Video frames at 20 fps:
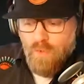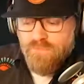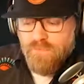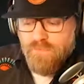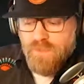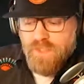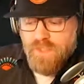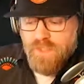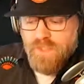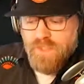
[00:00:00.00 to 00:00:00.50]
Well,
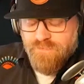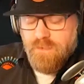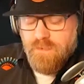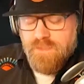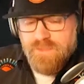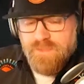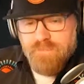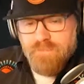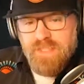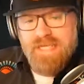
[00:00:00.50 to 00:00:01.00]
as
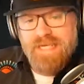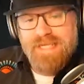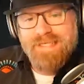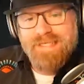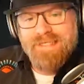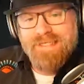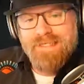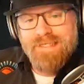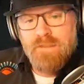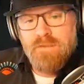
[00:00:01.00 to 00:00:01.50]
far as
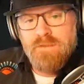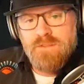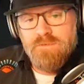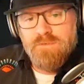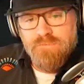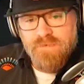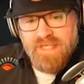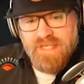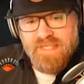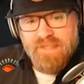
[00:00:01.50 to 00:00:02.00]
getting
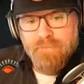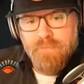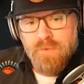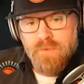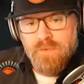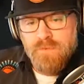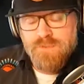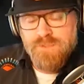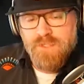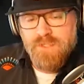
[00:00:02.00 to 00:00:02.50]

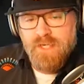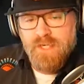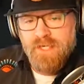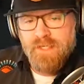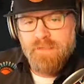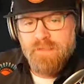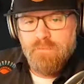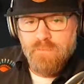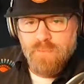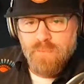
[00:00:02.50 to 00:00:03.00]
developers
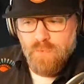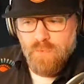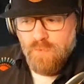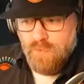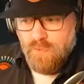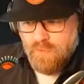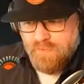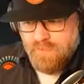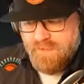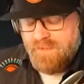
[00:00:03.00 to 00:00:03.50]
on
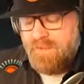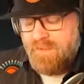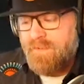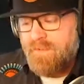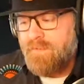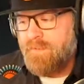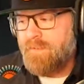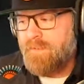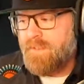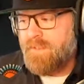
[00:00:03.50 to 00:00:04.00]
board,
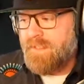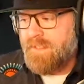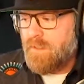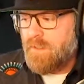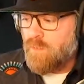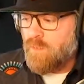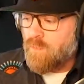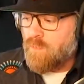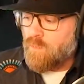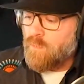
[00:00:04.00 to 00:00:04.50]

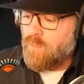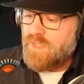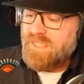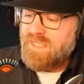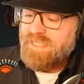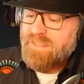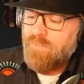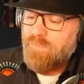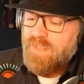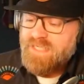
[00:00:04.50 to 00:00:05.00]

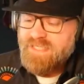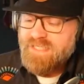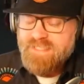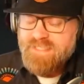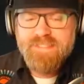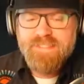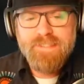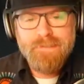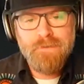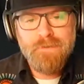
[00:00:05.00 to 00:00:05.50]
we
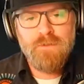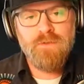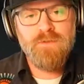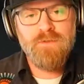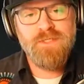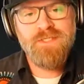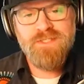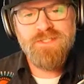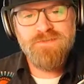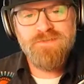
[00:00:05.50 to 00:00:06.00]
consider
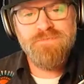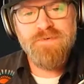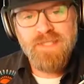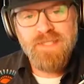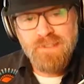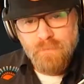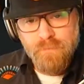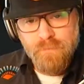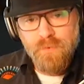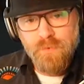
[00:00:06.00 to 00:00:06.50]
the
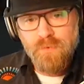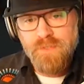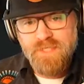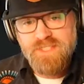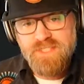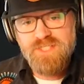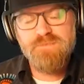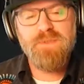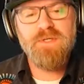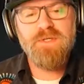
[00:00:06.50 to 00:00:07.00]
developer
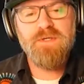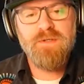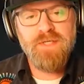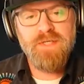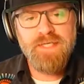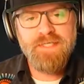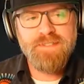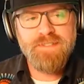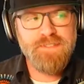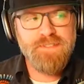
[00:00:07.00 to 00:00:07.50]

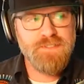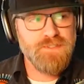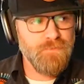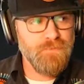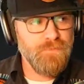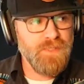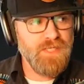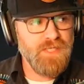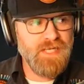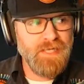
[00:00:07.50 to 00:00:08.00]
experience to
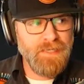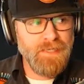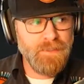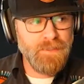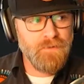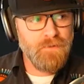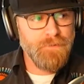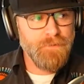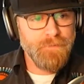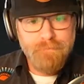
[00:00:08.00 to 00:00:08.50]
be
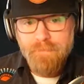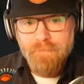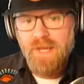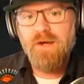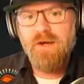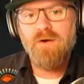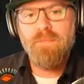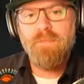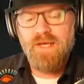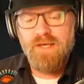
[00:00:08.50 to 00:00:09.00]

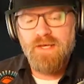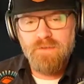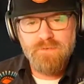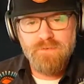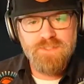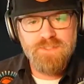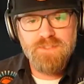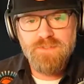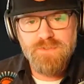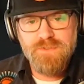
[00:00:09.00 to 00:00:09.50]

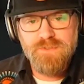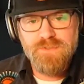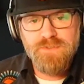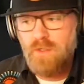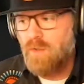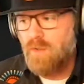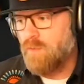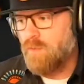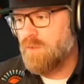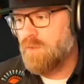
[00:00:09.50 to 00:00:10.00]
paramount, and
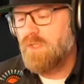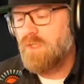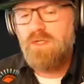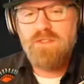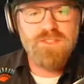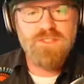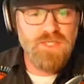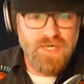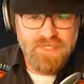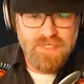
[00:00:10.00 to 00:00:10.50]
so
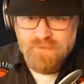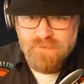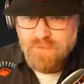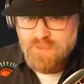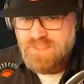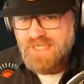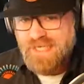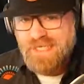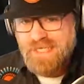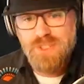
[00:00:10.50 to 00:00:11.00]

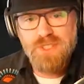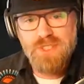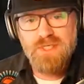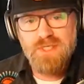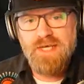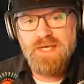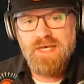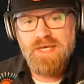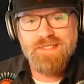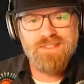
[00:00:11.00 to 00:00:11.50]

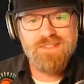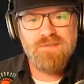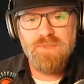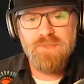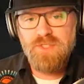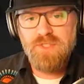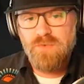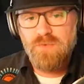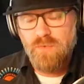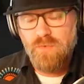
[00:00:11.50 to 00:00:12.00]
documentation has to
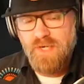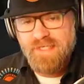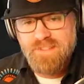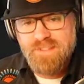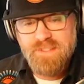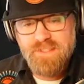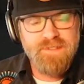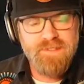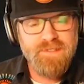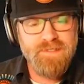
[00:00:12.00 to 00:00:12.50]
be
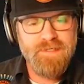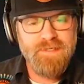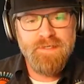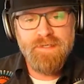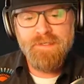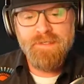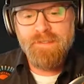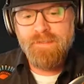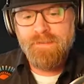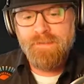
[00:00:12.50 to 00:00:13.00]
great.
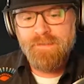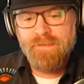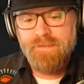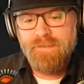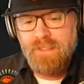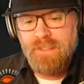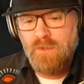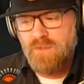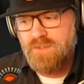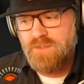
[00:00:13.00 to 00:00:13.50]

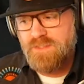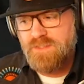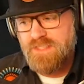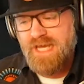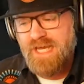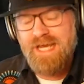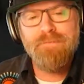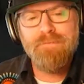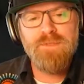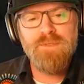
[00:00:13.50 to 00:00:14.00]
The
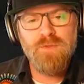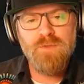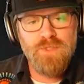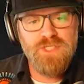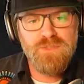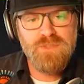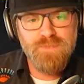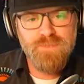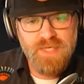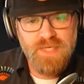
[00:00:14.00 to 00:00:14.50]
time that we
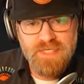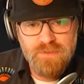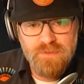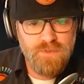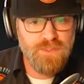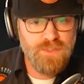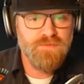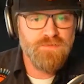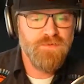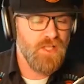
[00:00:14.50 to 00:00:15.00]
spend with
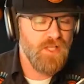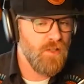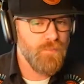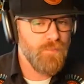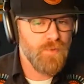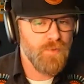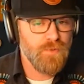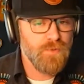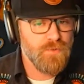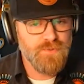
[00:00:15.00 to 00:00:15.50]

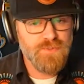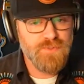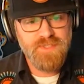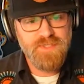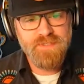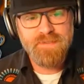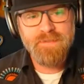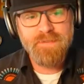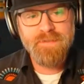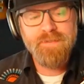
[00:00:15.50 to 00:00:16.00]
developers
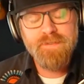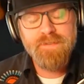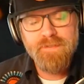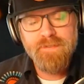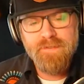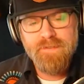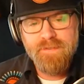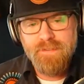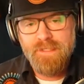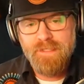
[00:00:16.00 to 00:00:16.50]
and
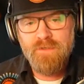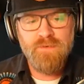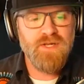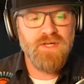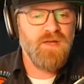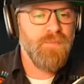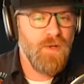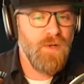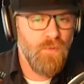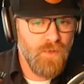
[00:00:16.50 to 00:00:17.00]
hearing
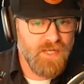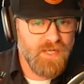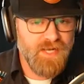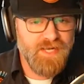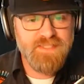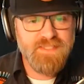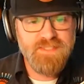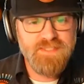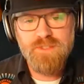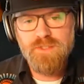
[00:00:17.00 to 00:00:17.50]
about what
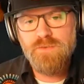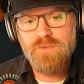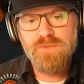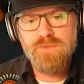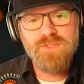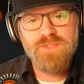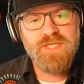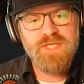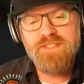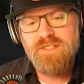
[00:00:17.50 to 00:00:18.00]
kinds of use
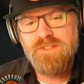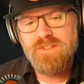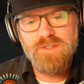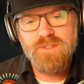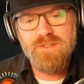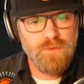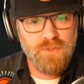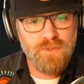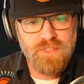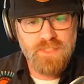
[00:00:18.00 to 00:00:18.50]

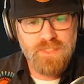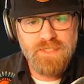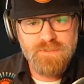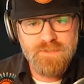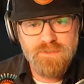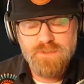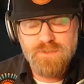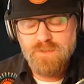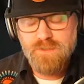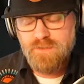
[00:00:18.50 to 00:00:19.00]
cases they're
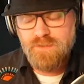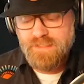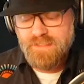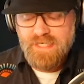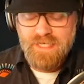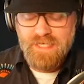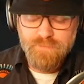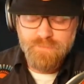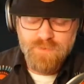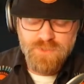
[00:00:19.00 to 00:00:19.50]
looking to
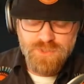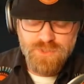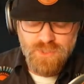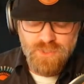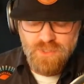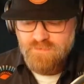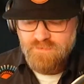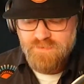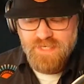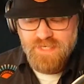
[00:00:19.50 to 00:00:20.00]
accomplish,
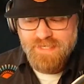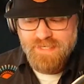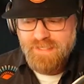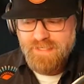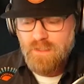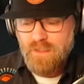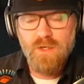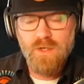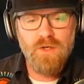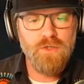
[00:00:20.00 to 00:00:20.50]
all of that,
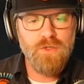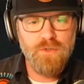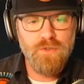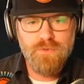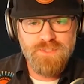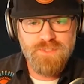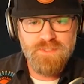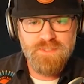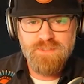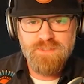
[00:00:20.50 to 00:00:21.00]
it all
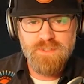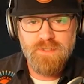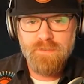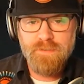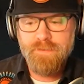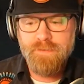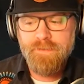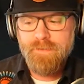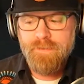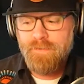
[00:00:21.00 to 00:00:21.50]
goes into